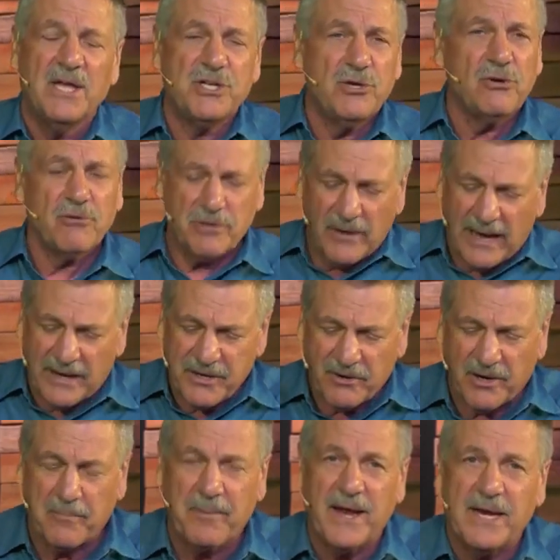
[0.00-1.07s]
You don't know how you're
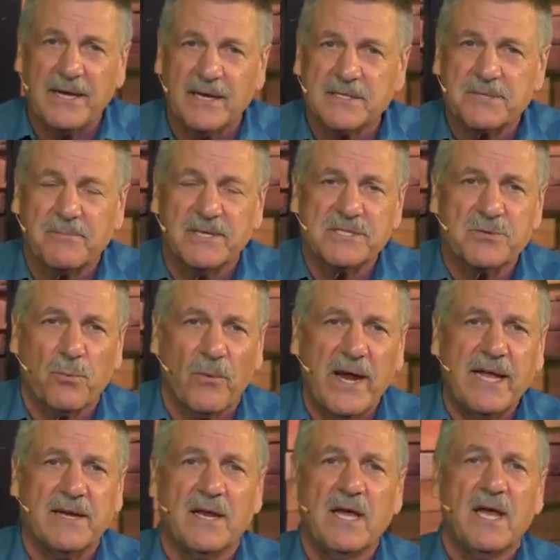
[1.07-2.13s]
going to pay next month's
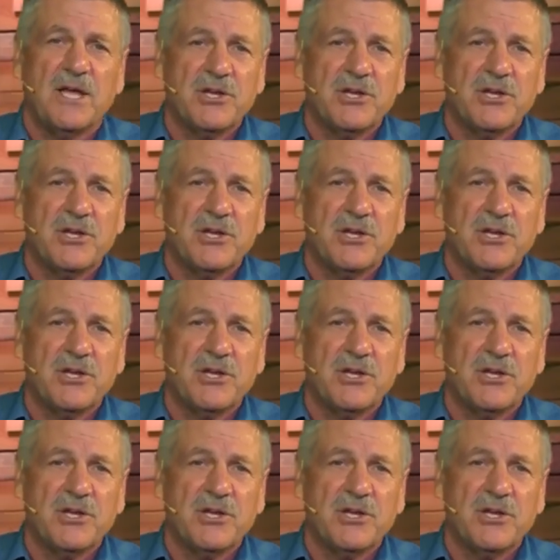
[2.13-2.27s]
rent.